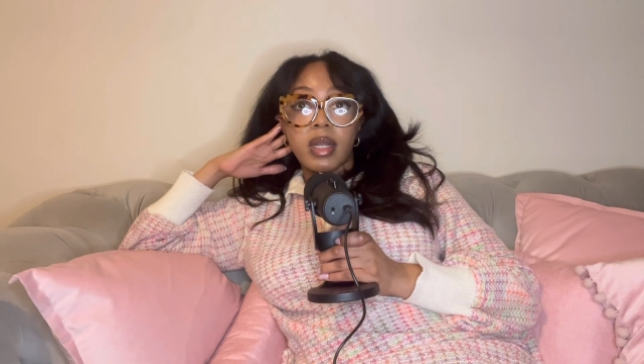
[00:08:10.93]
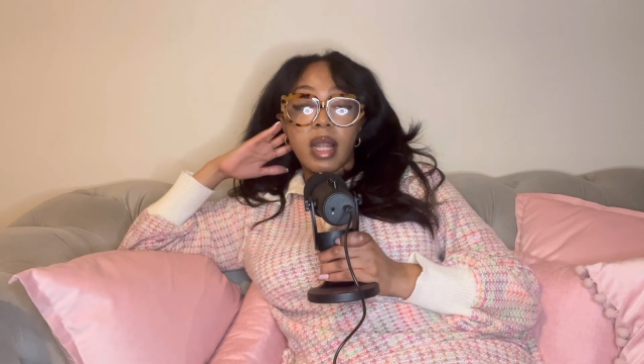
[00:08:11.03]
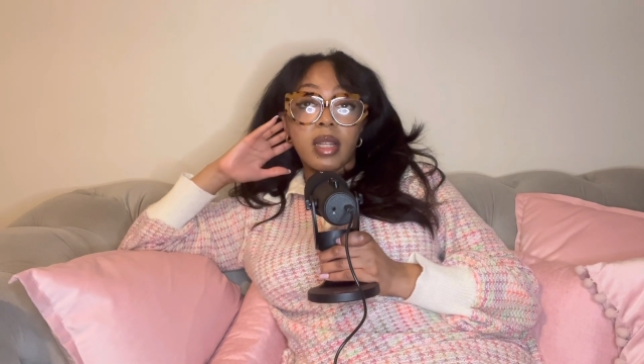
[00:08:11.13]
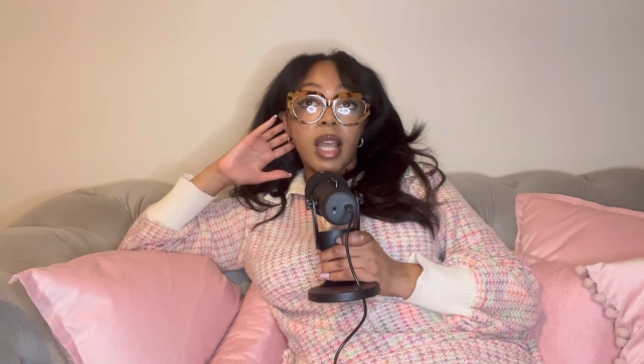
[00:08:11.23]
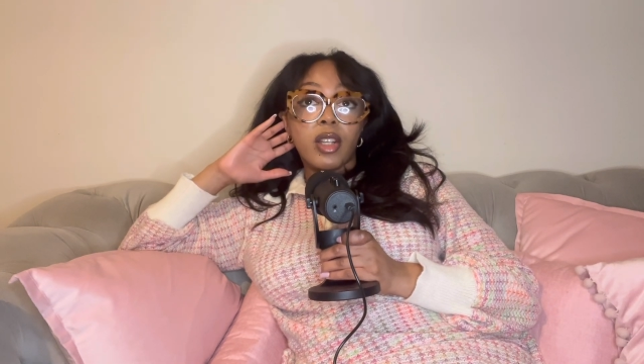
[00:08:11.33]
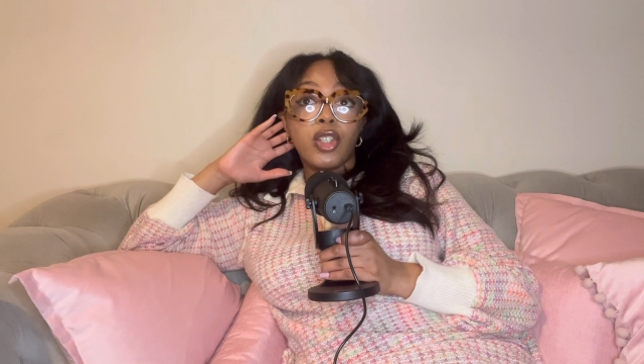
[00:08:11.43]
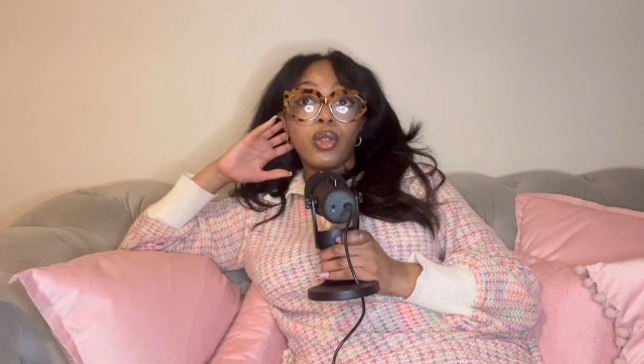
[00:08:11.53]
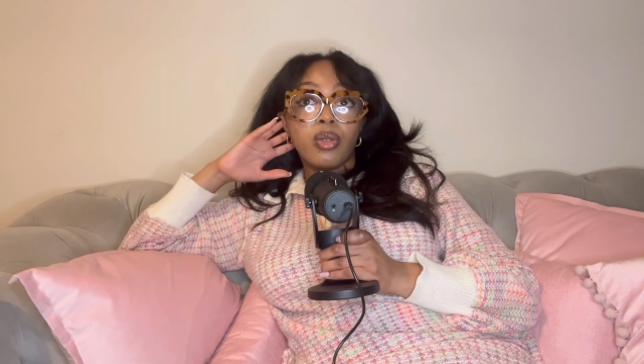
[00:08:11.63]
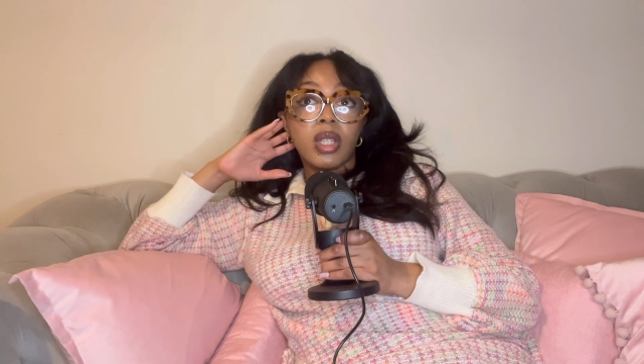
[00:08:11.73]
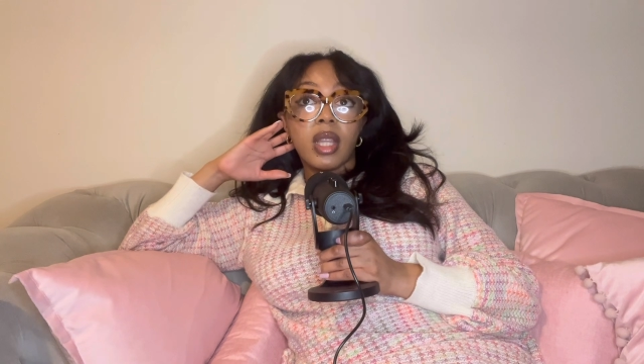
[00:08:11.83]
And
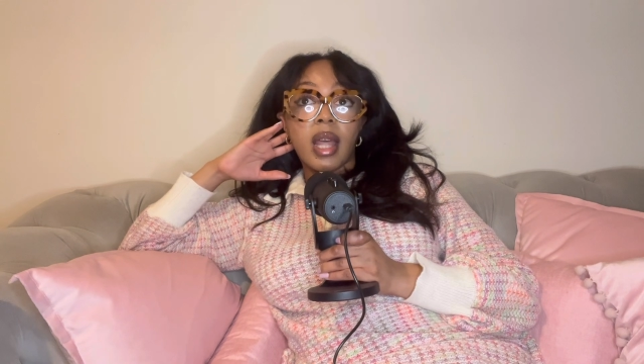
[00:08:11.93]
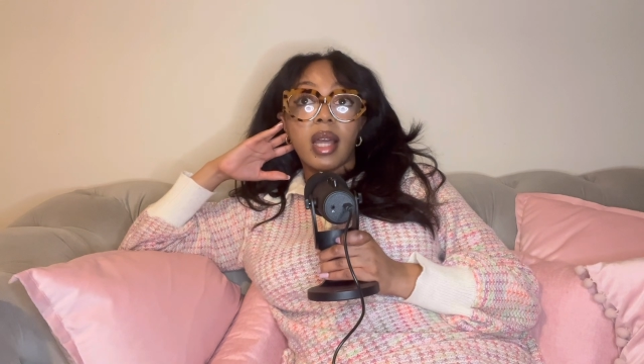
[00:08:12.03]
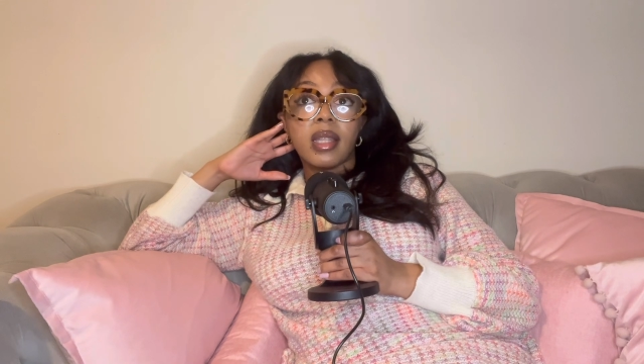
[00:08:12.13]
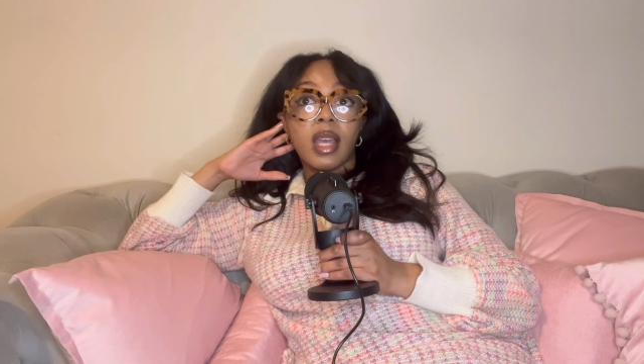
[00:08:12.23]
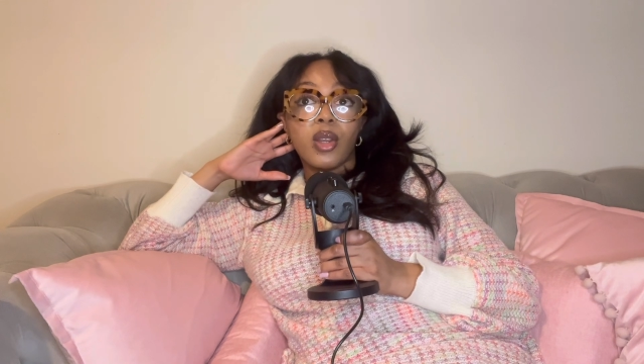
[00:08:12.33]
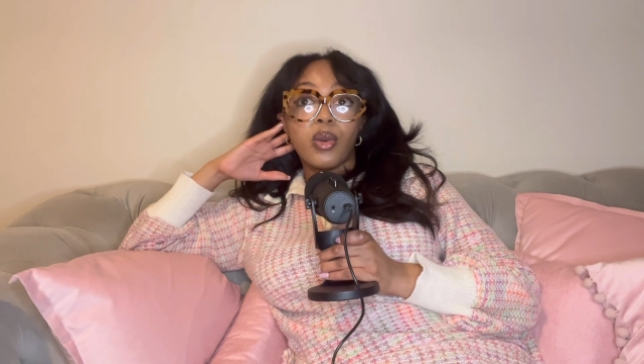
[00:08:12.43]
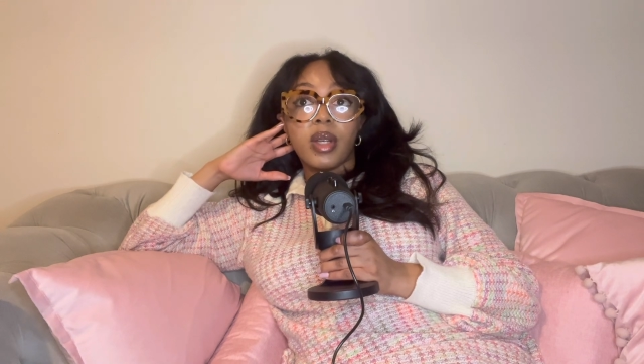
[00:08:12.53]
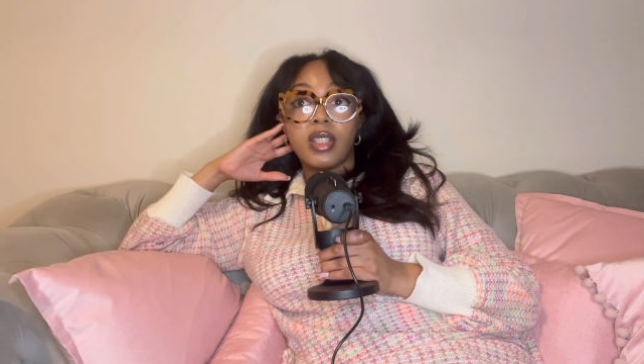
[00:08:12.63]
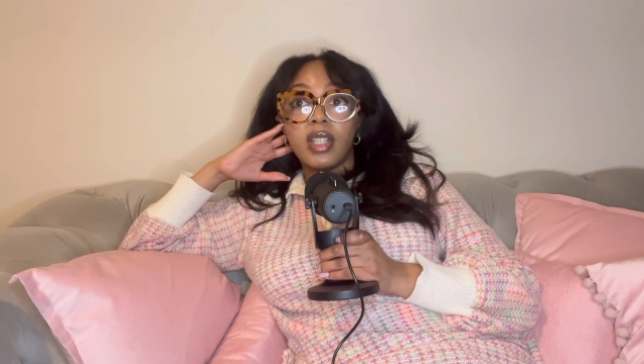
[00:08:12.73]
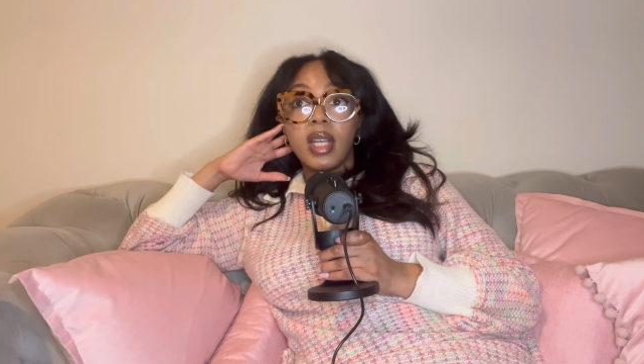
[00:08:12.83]
using that
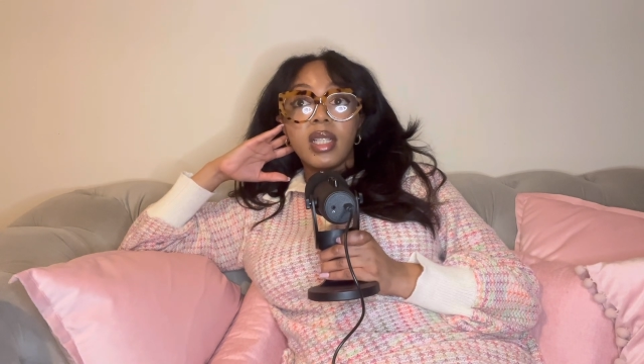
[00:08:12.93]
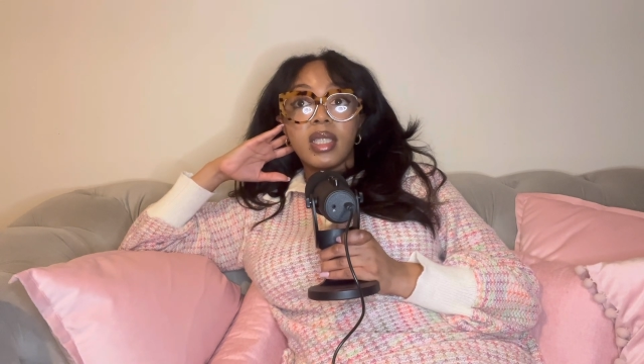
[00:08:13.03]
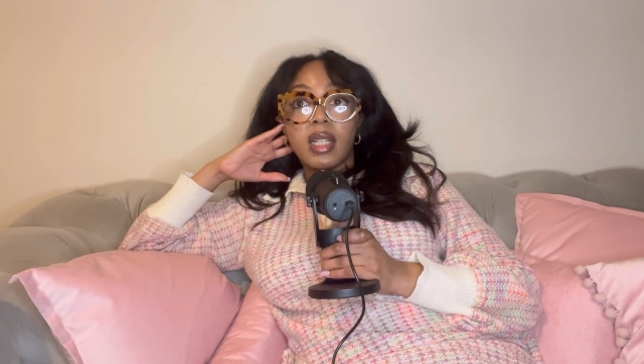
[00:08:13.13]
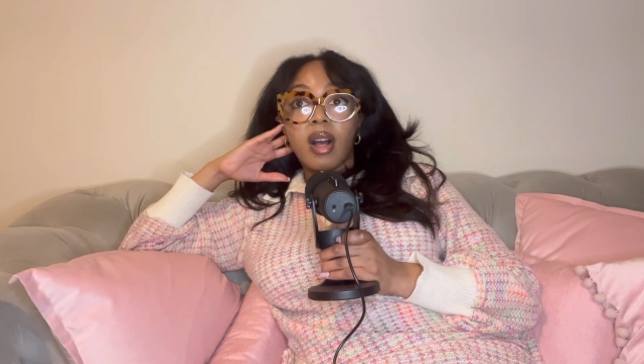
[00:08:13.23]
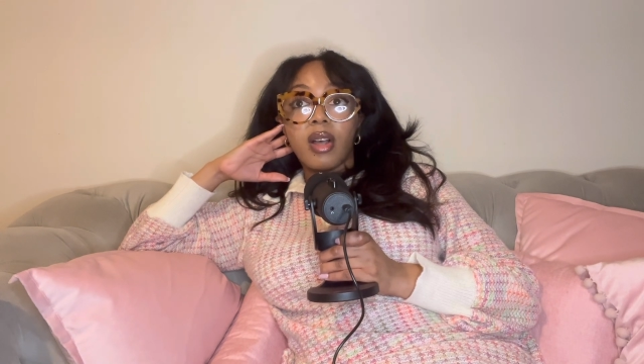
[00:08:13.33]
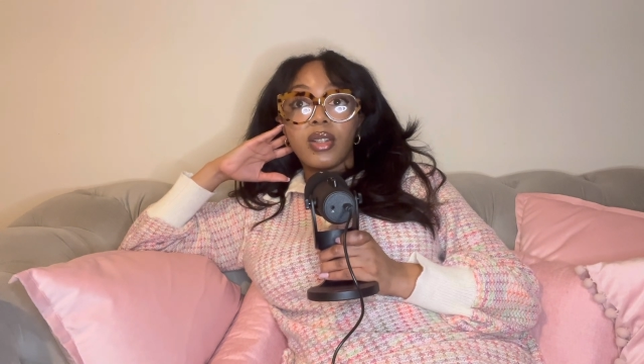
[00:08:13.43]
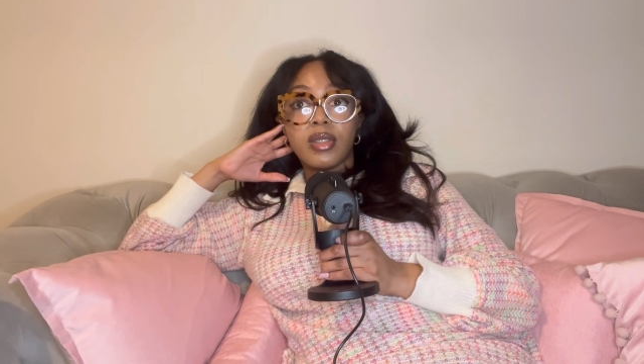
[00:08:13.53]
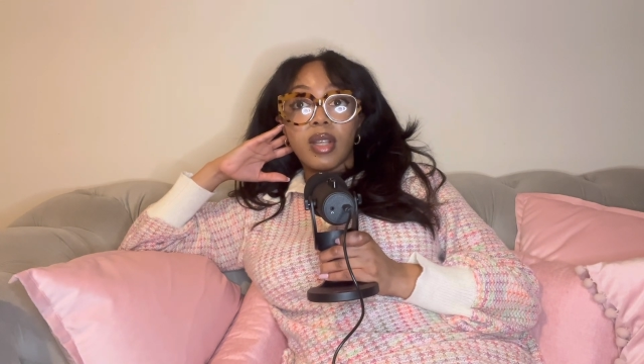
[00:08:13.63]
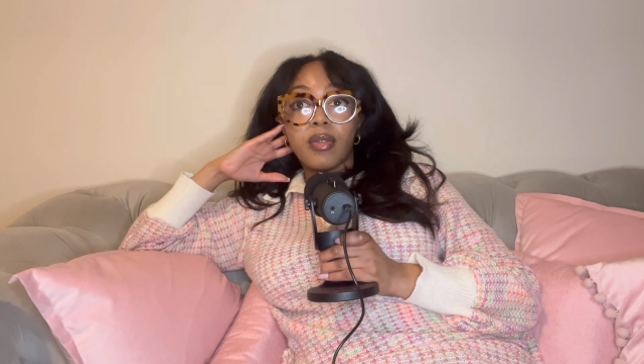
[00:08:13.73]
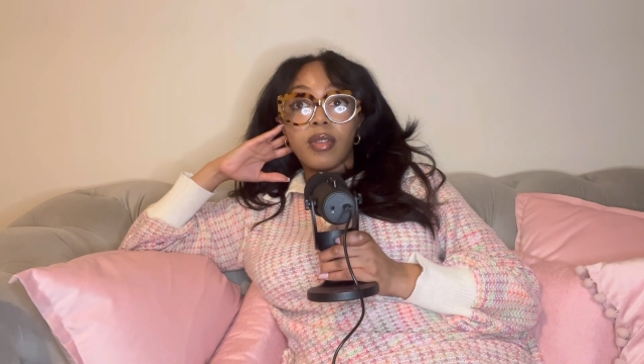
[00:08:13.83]
language to call
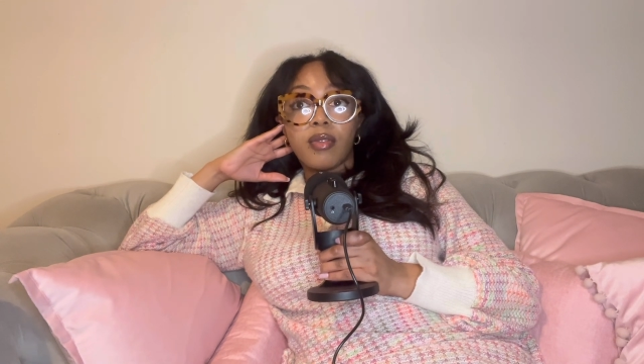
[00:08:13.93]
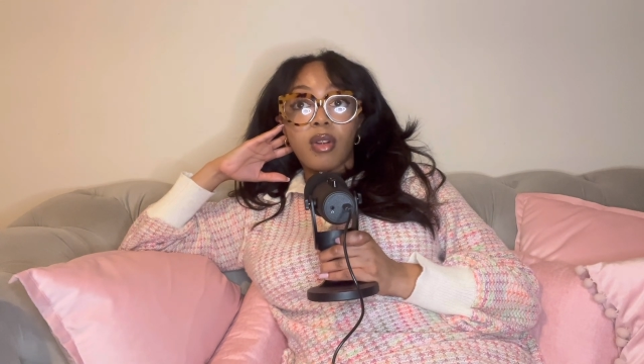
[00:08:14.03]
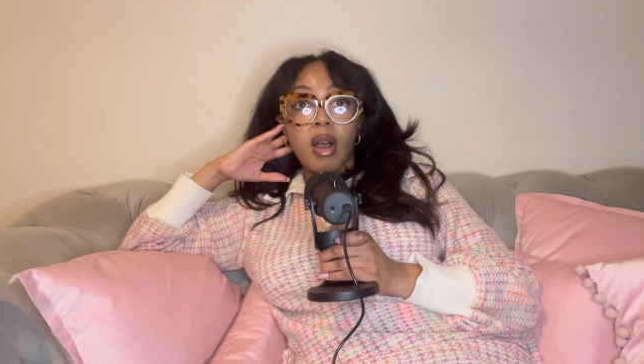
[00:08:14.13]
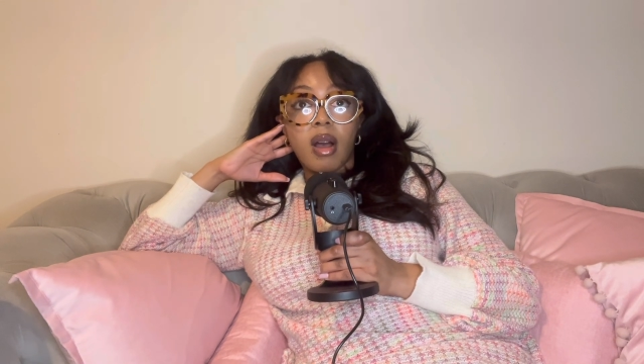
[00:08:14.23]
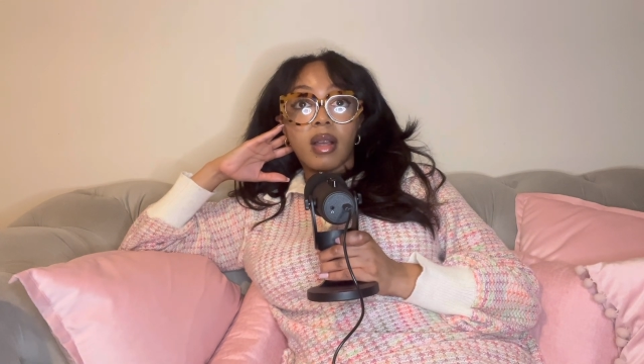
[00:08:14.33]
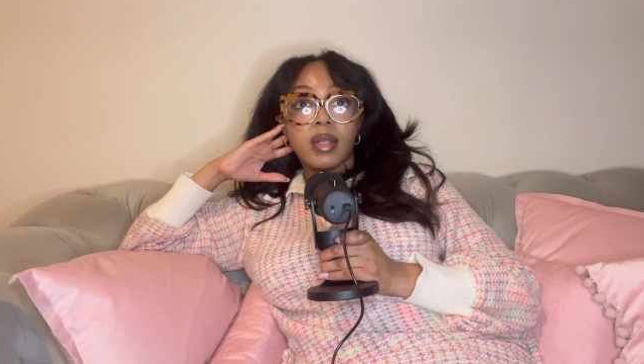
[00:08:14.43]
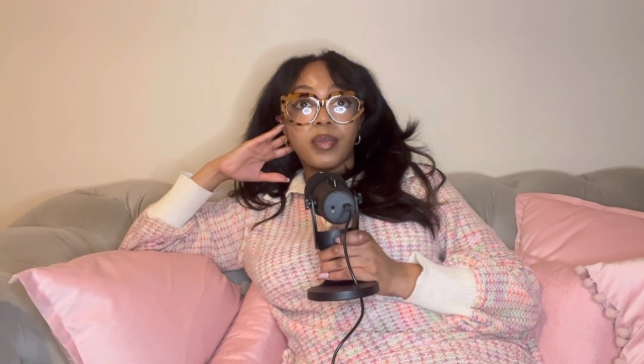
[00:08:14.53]
yourself a frog